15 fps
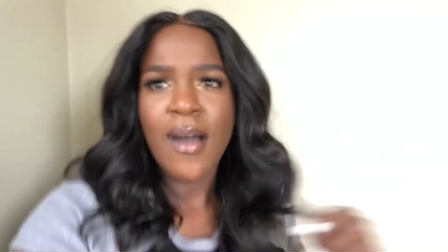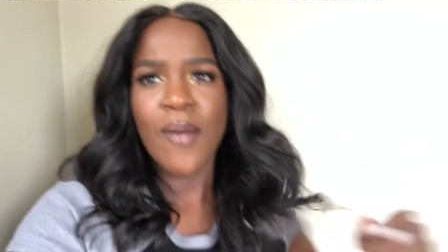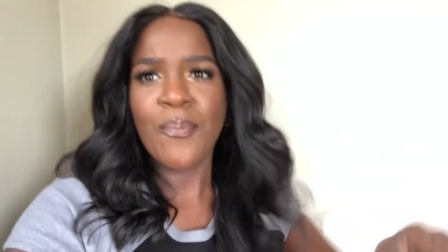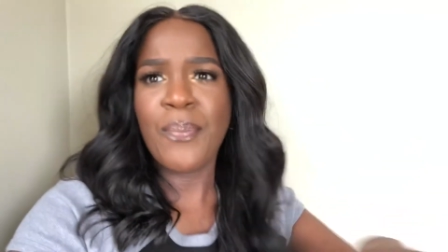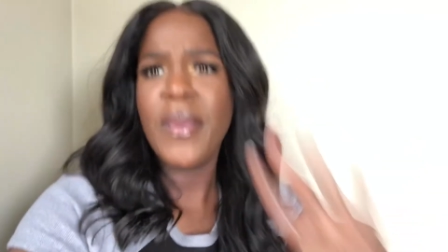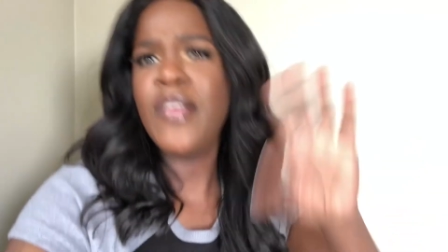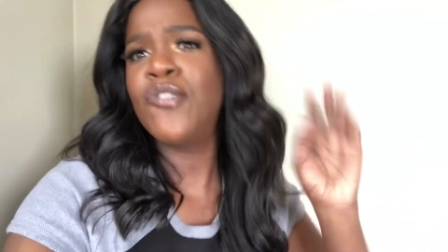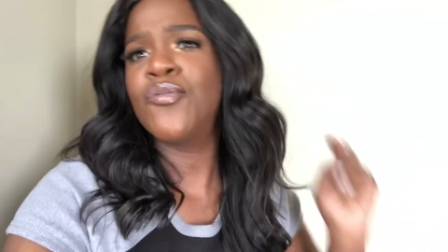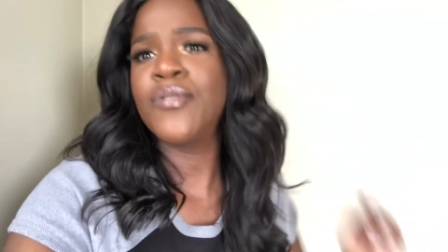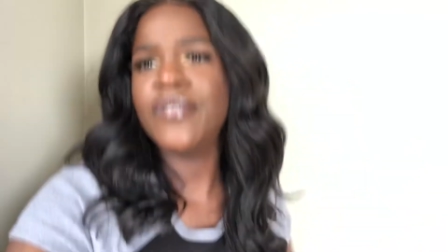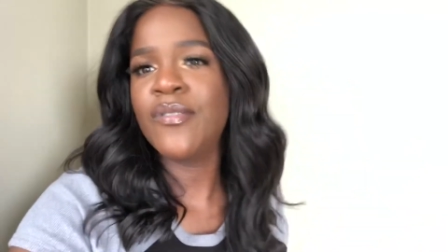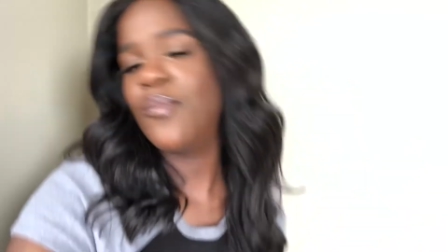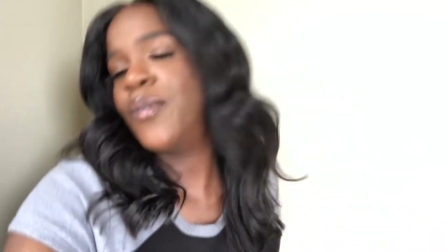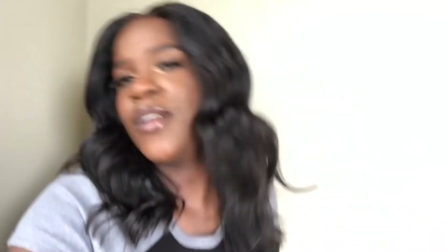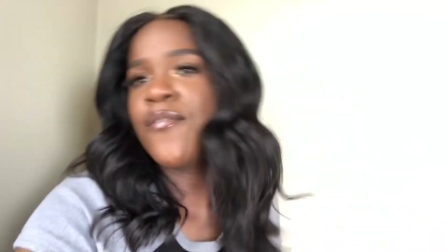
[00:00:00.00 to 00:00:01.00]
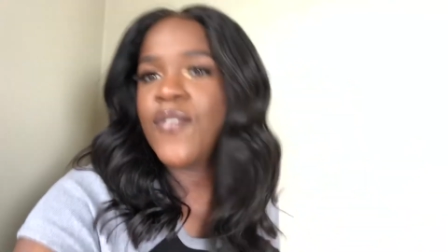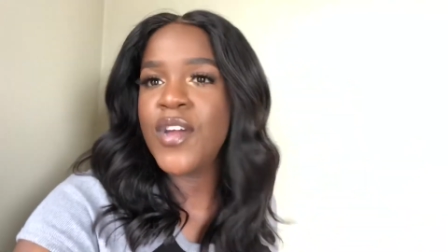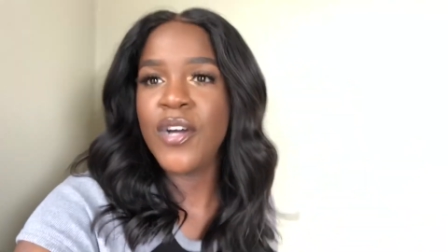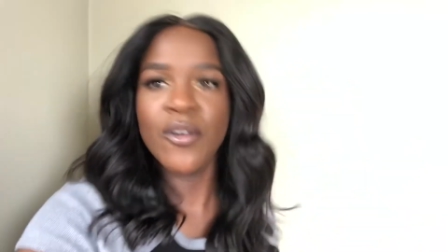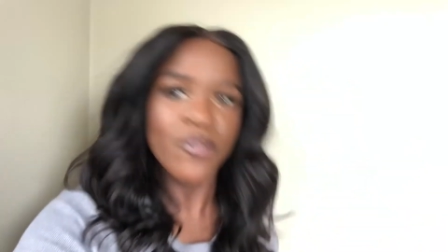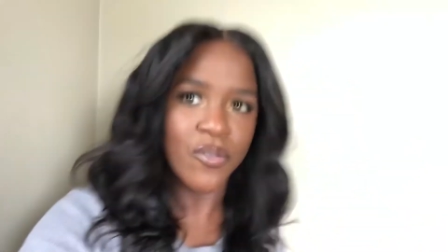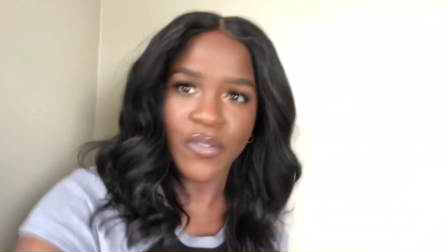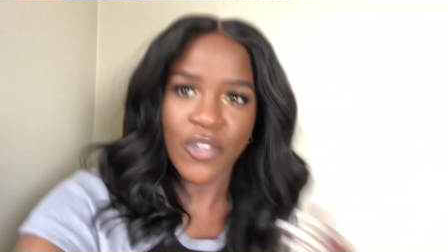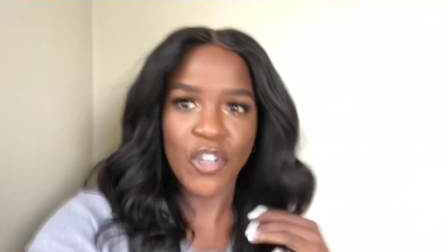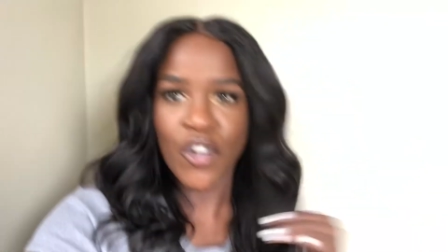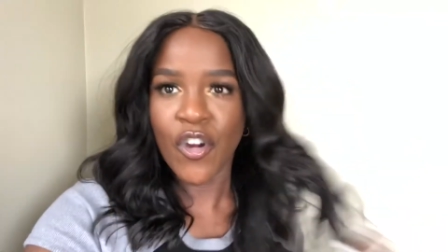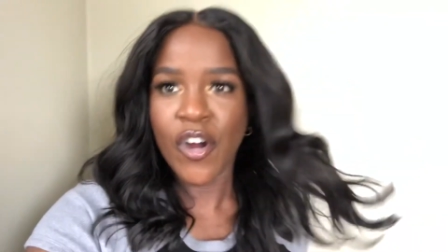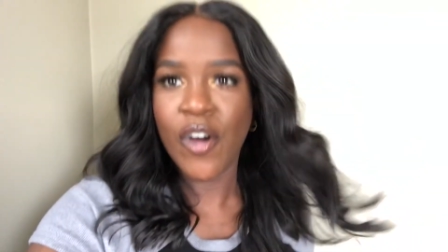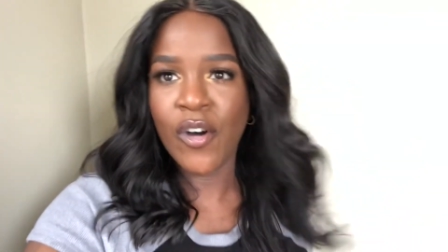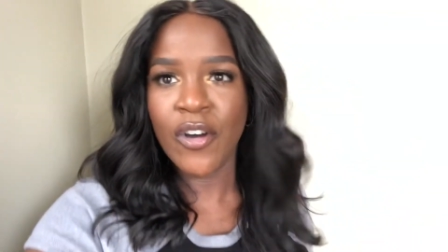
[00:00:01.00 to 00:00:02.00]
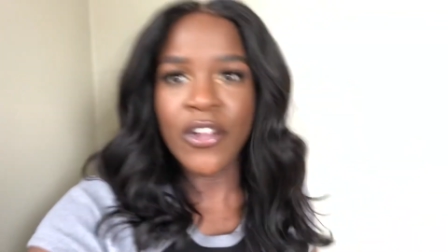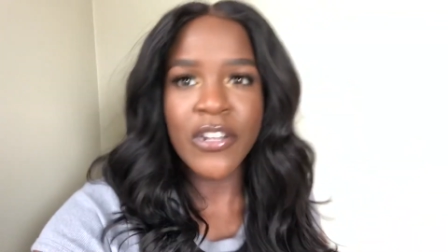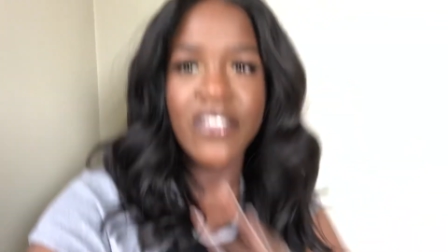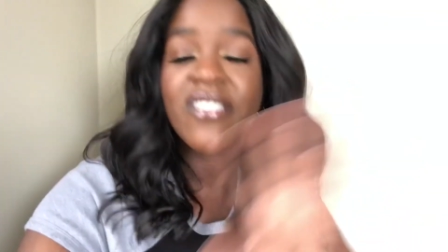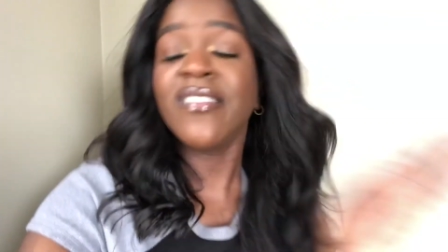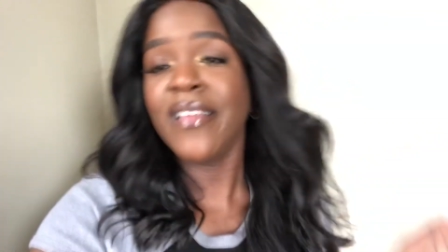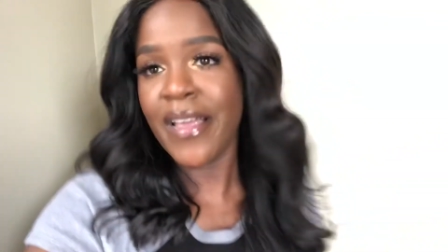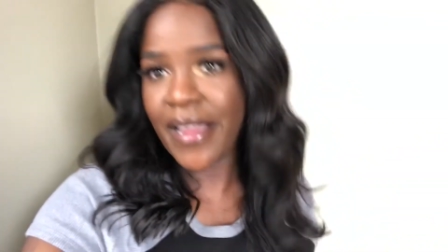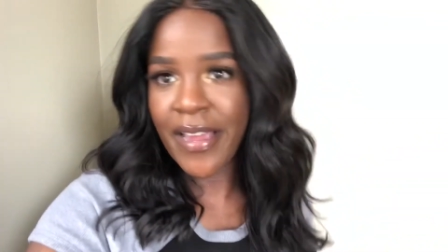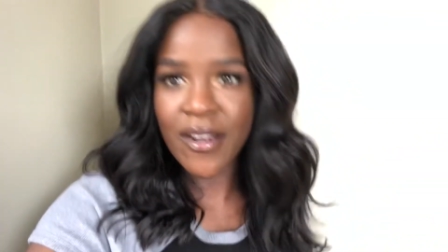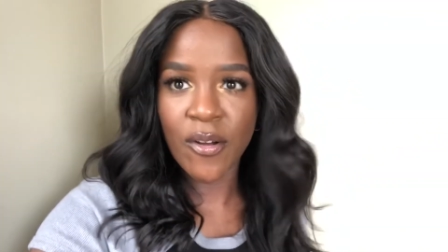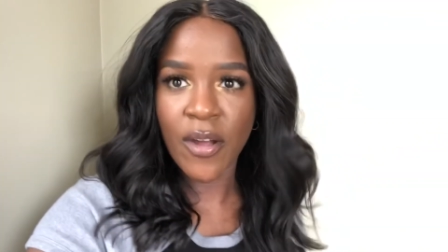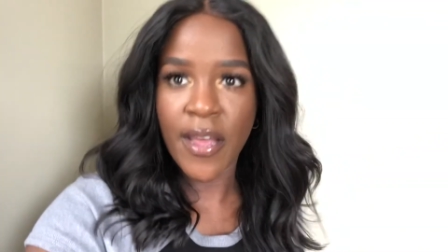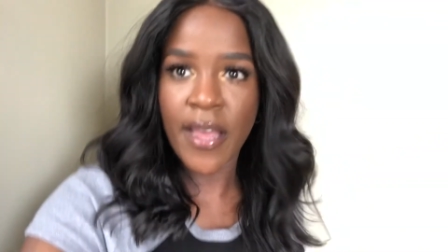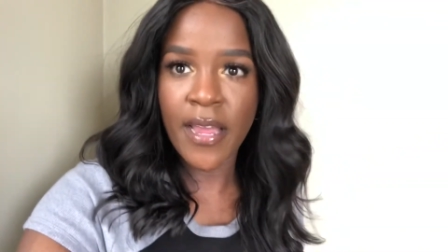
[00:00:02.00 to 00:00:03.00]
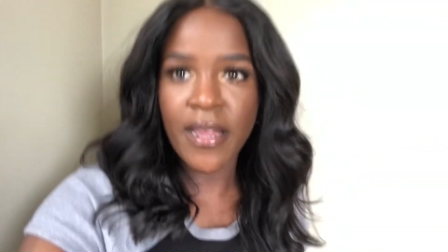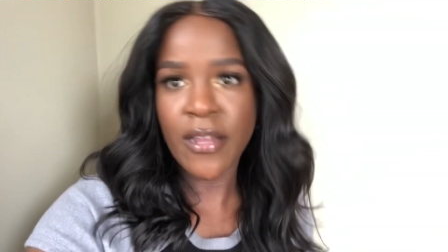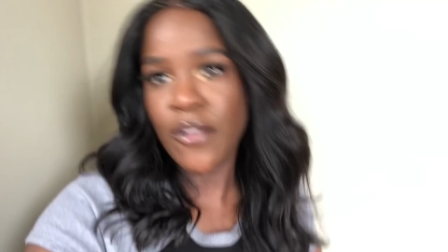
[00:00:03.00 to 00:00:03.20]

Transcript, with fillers: Pinterest, whatever else you're on, slay it, okay?